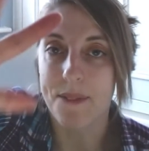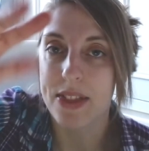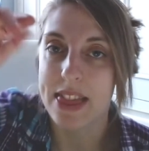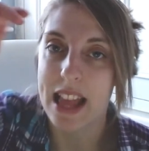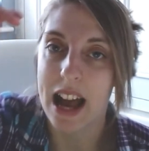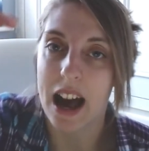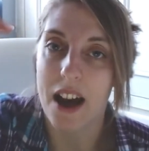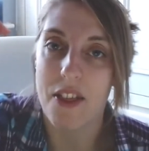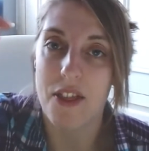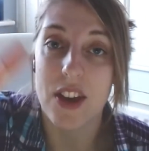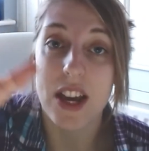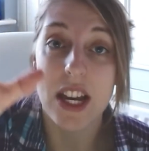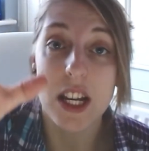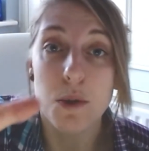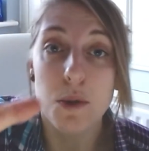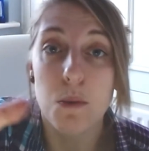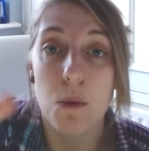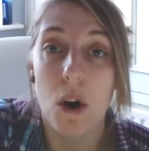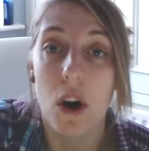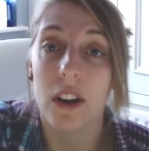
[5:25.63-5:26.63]
Now
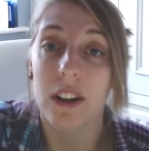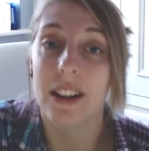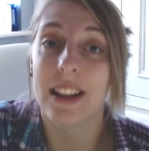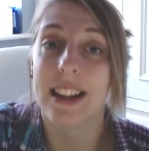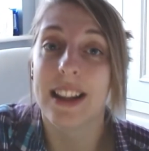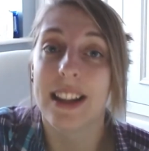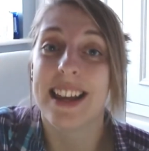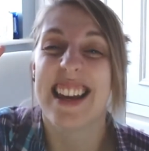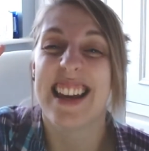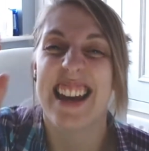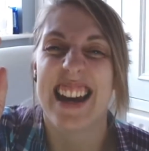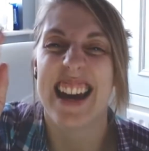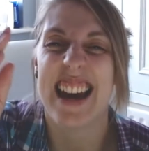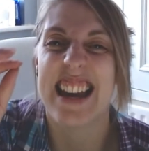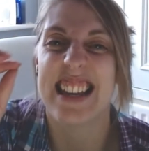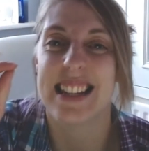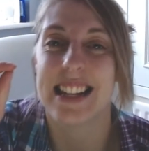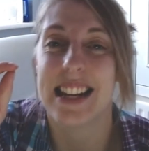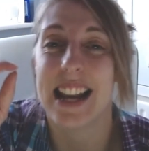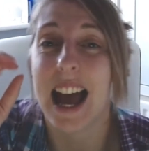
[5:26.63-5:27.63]
this one
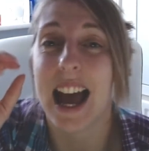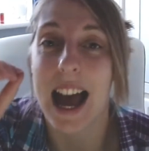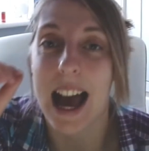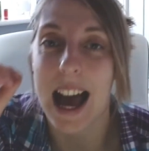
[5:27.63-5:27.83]
is an